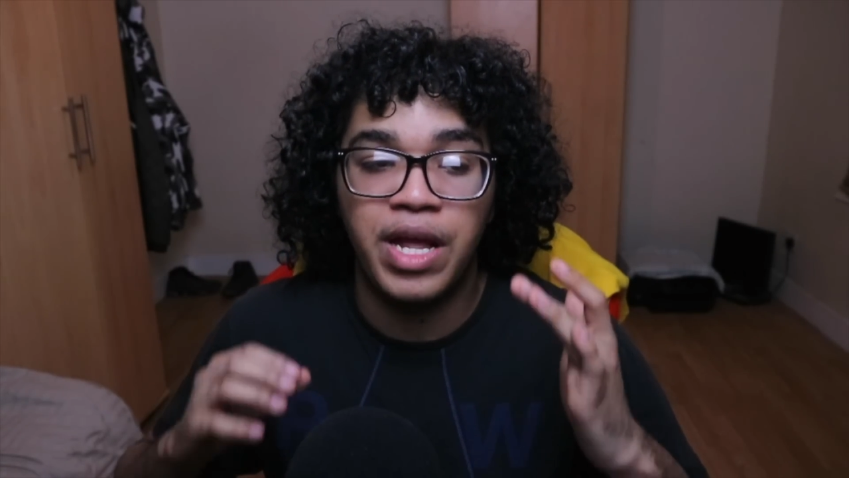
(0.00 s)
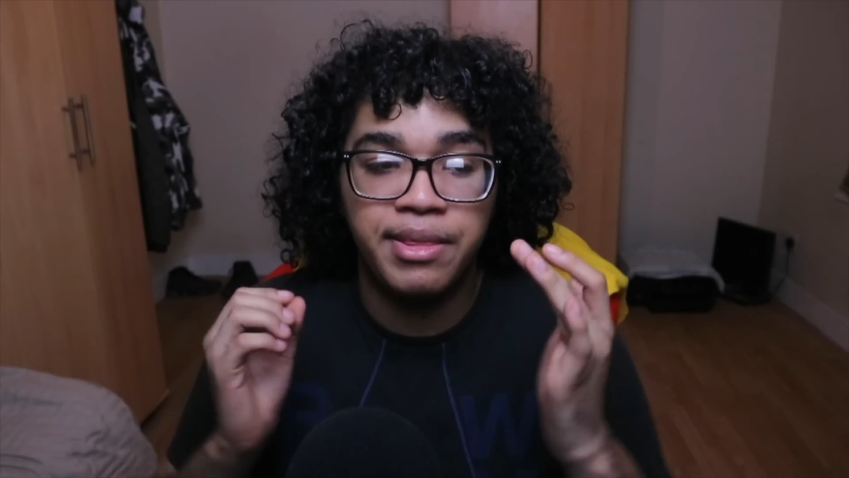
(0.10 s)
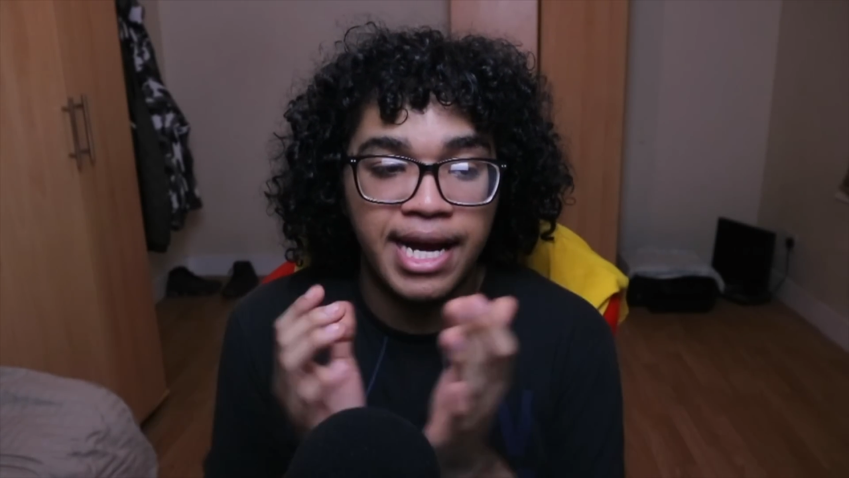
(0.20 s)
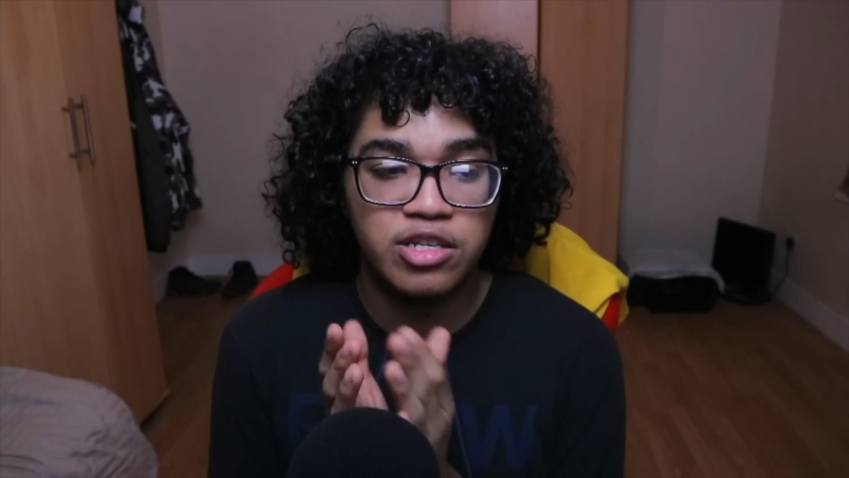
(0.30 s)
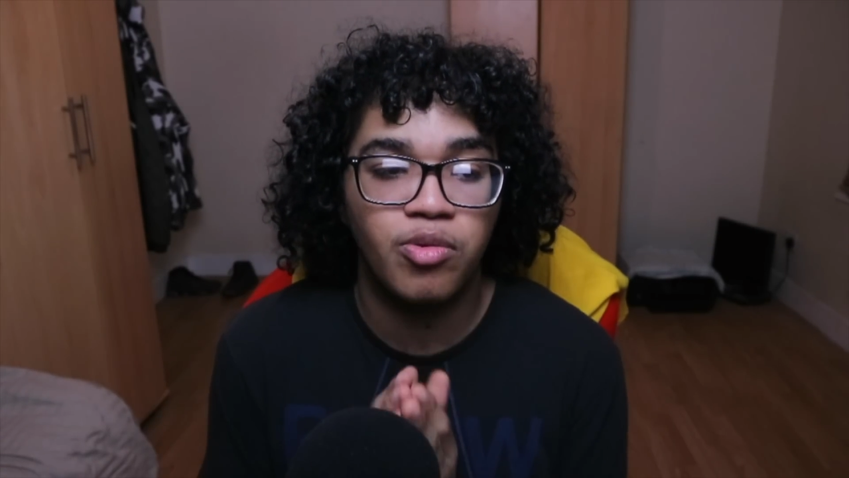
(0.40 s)

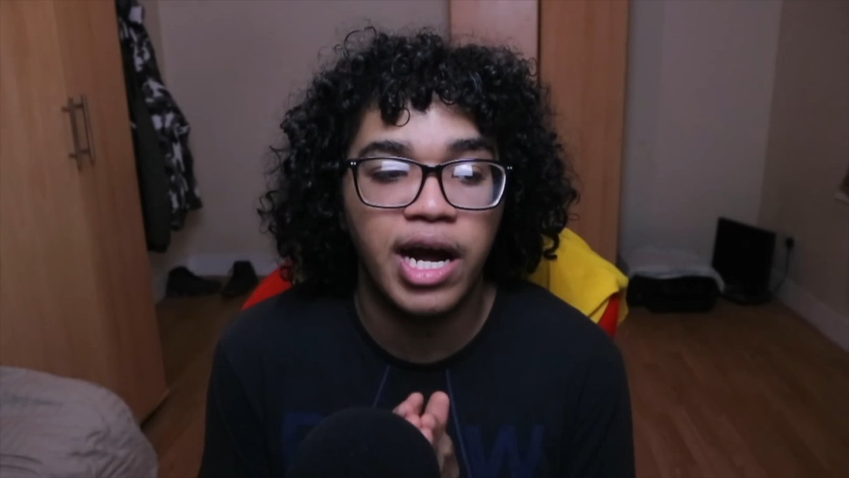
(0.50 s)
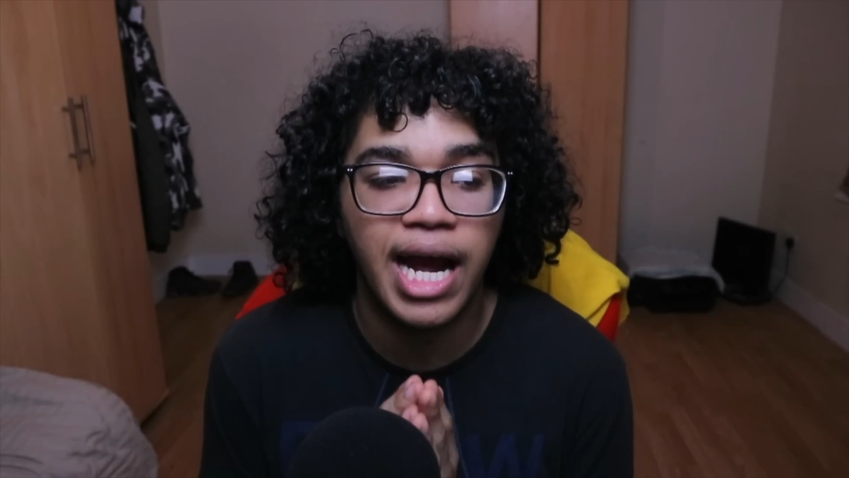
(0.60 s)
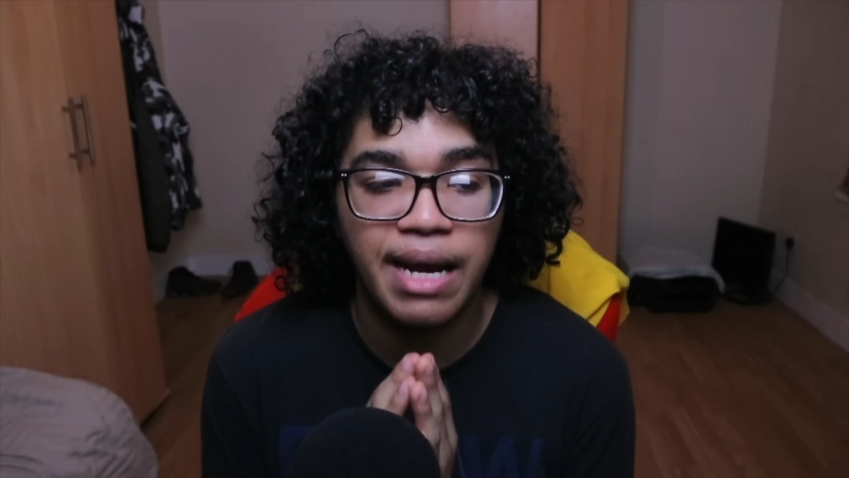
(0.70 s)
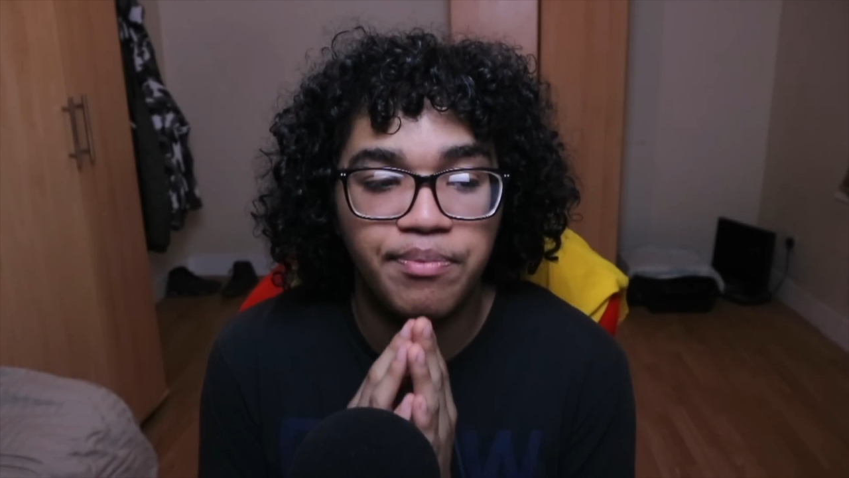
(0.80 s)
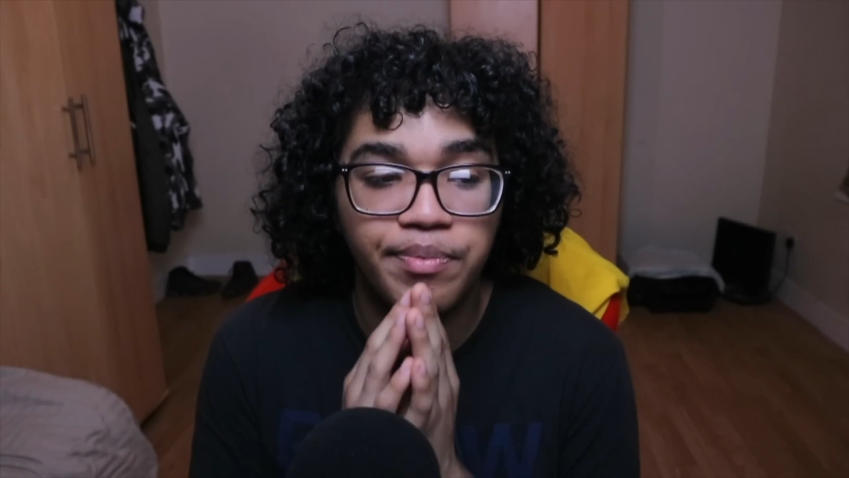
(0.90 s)
And that's
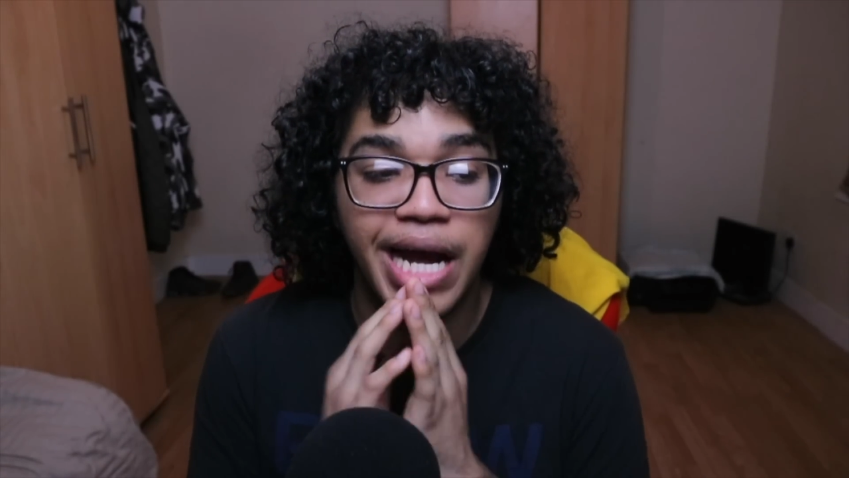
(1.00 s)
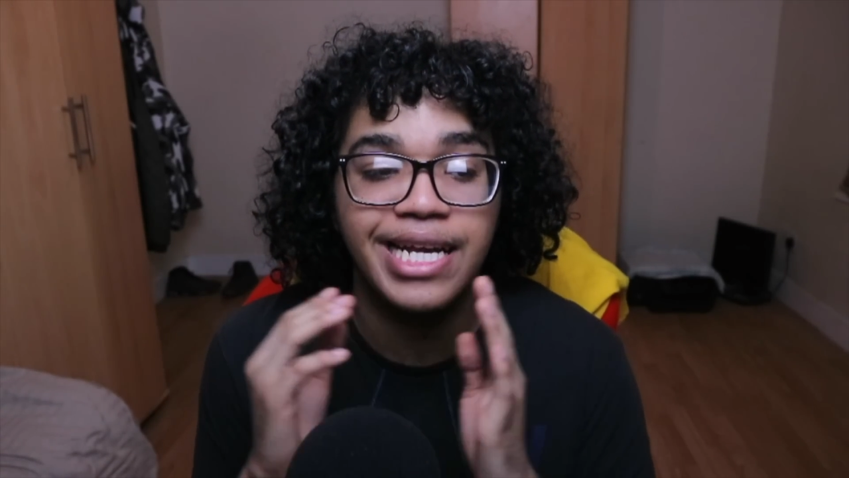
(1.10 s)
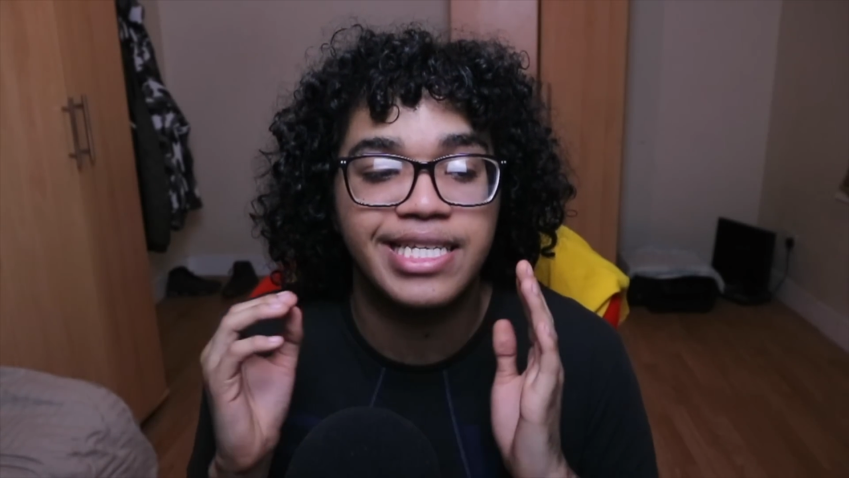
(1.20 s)
why I